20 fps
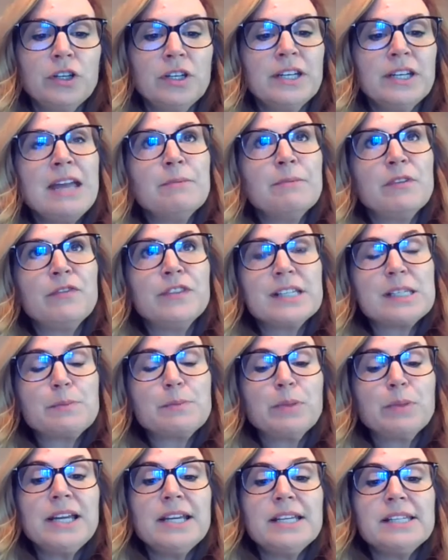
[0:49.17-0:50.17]
name of this
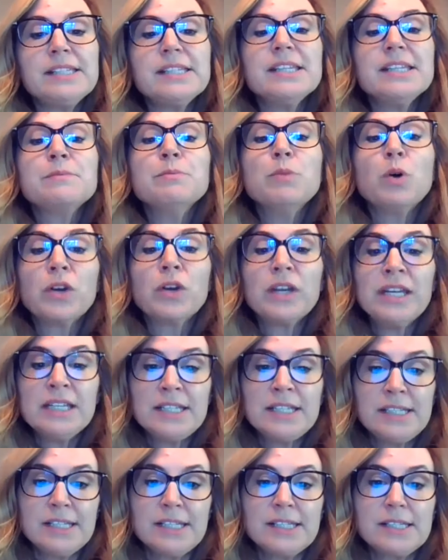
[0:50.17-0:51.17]
place is
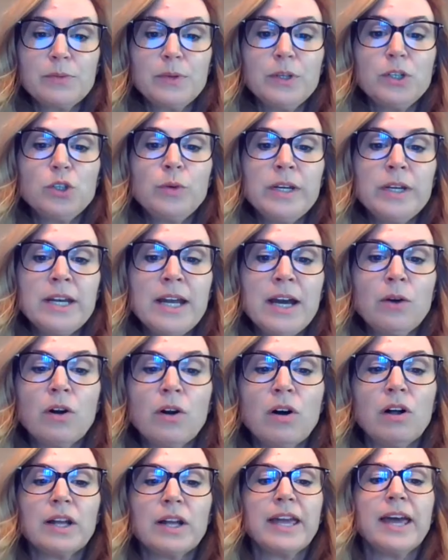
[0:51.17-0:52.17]
Mokinsis, which we now
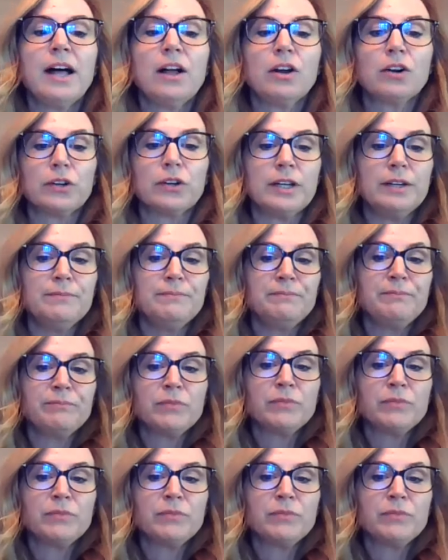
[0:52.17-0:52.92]
call Calgary.